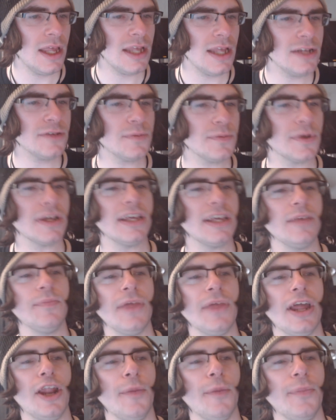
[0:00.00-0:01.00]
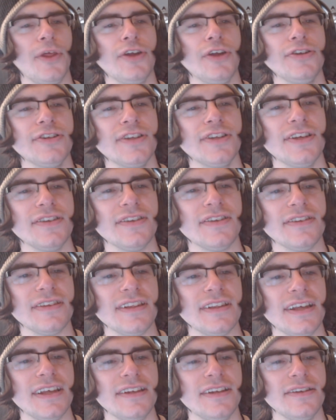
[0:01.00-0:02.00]
Just want to keep that up there just because it's
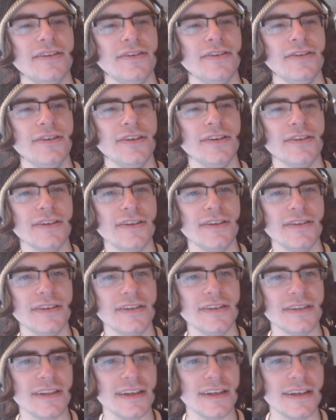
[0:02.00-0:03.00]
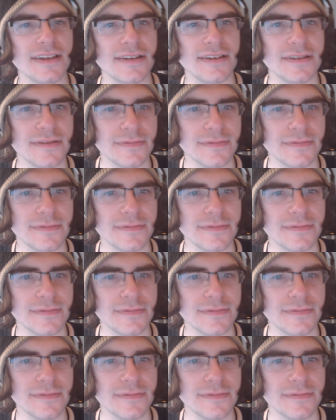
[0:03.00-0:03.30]
lit. Just because it's lit.